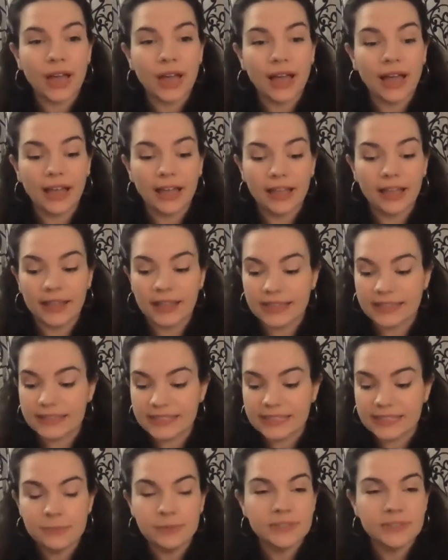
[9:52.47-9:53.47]
and
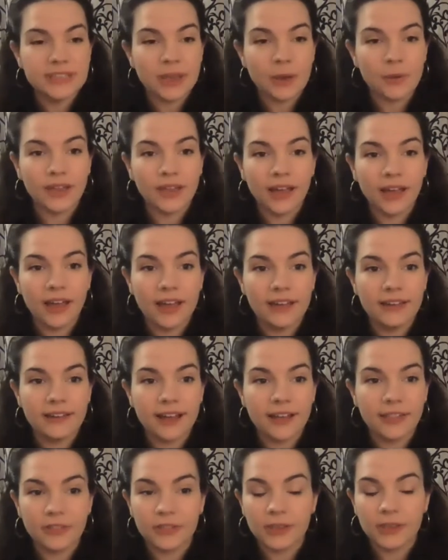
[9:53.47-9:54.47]
see what's going on
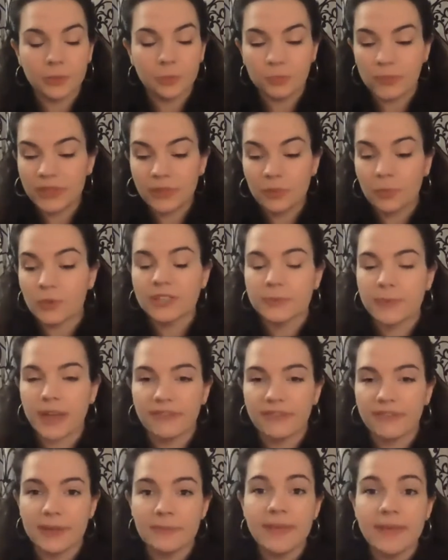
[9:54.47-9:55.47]
in the world above
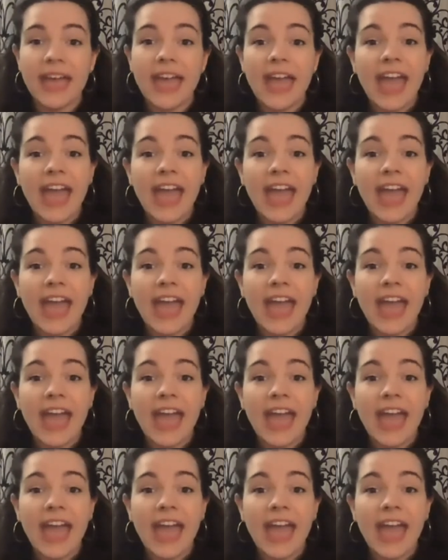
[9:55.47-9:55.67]
him,